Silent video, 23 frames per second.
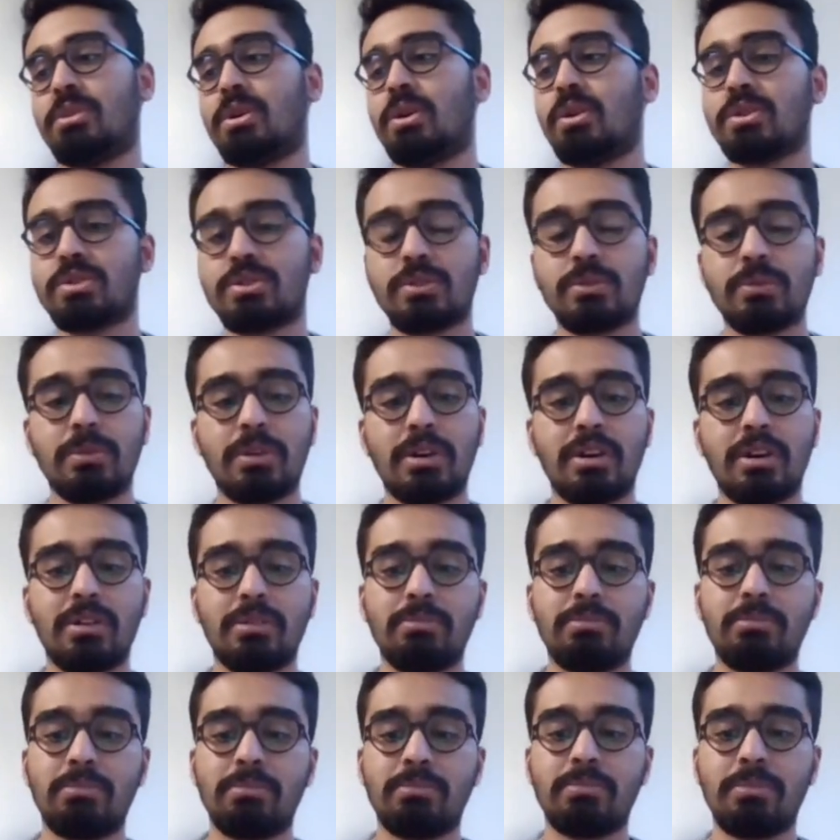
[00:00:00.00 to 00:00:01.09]
also
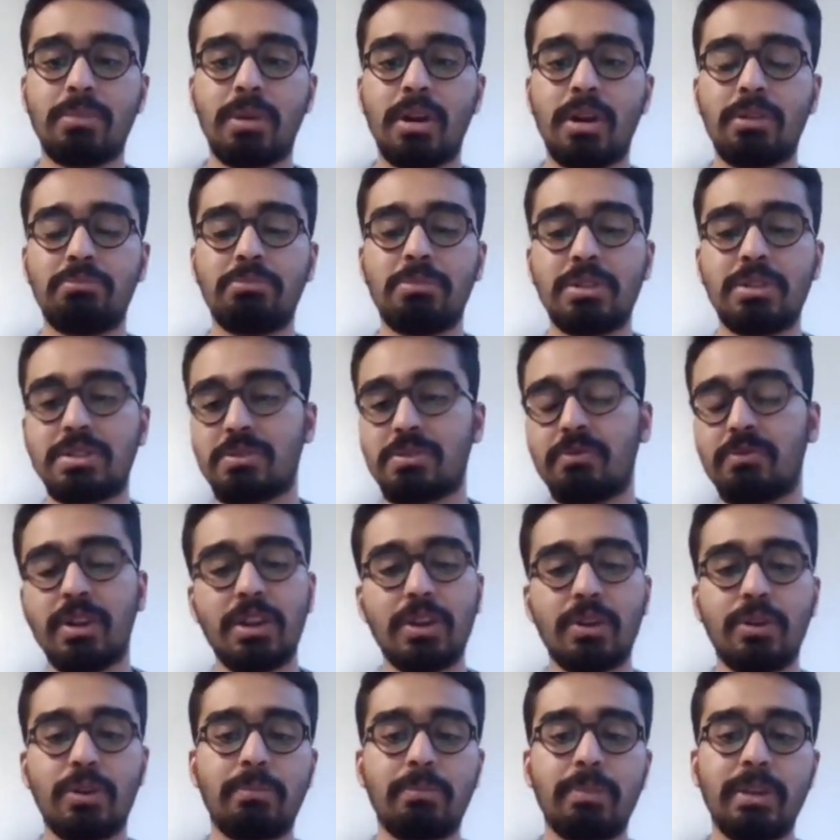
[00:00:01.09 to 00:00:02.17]
um, uh, it's a
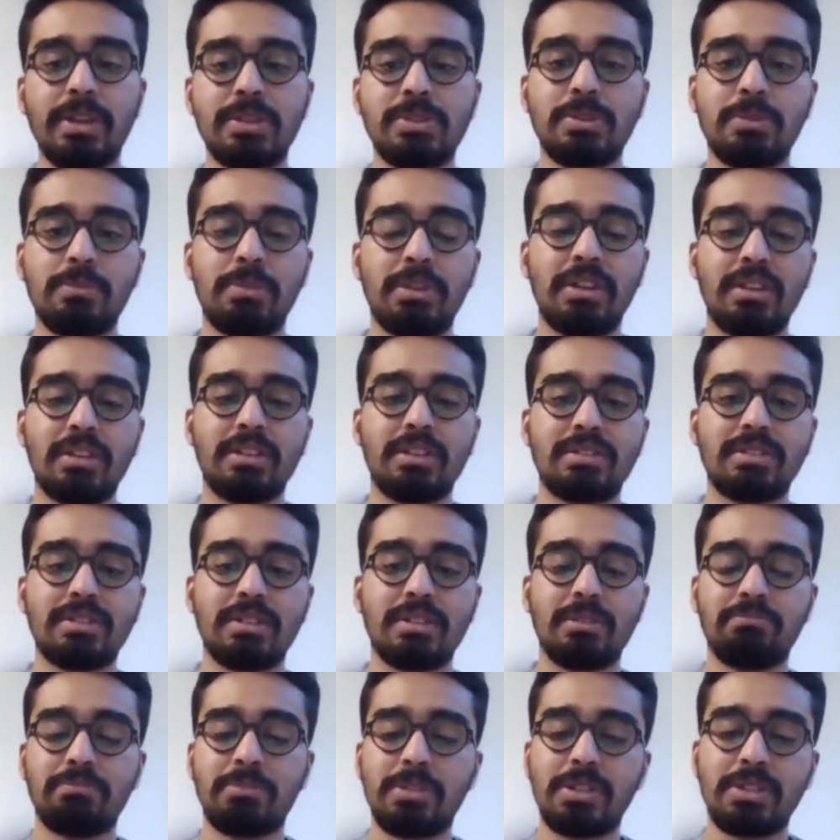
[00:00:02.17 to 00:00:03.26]
very good place to be. It's
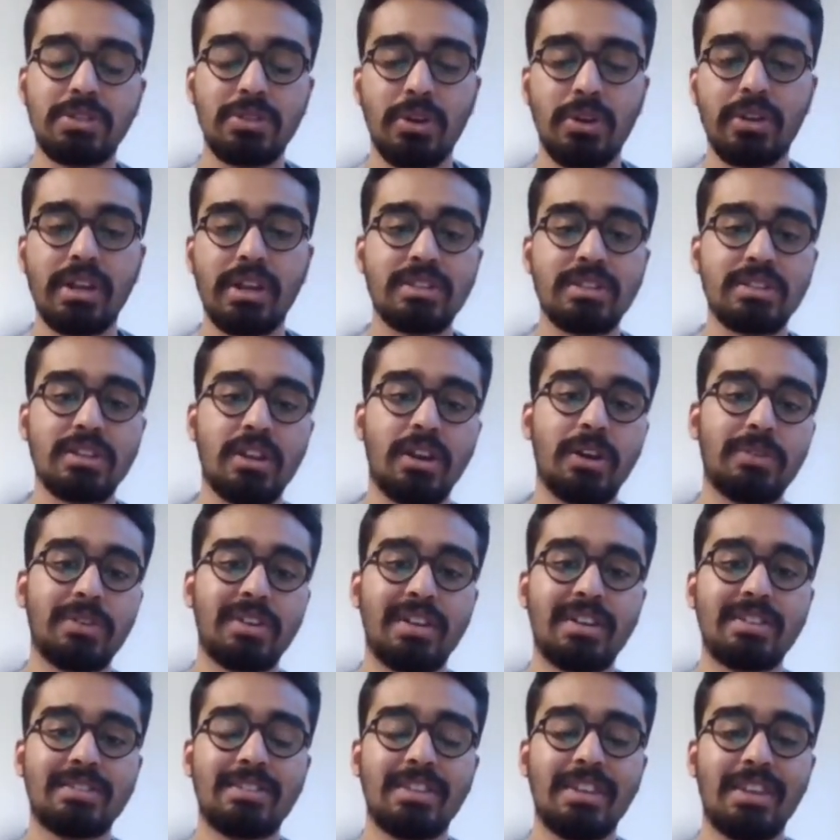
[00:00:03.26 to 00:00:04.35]
uh, it's not as
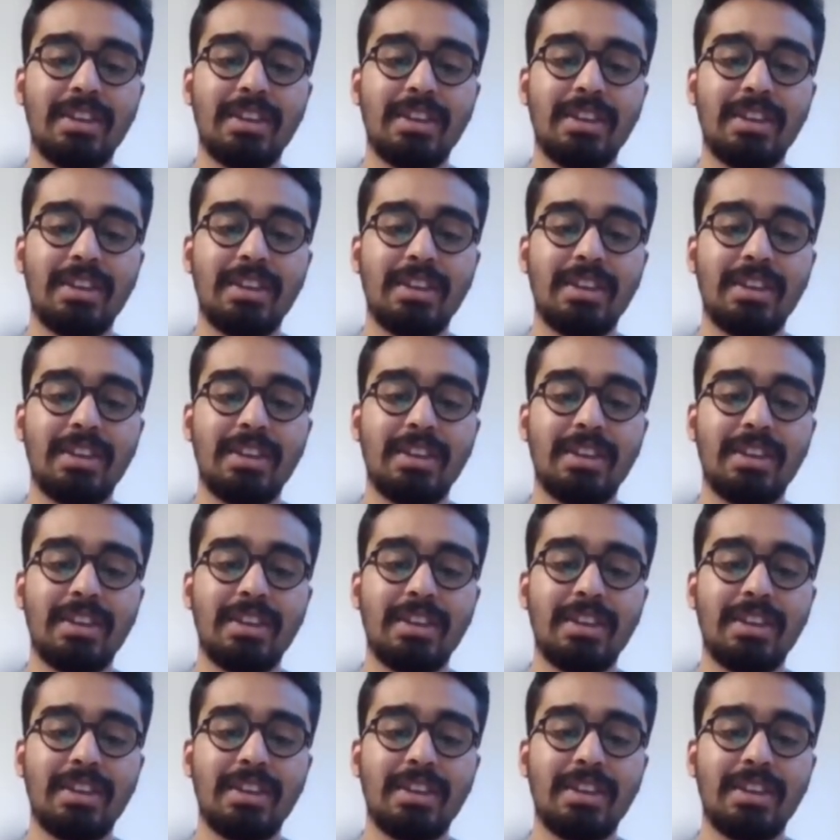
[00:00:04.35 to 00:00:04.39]
crowded as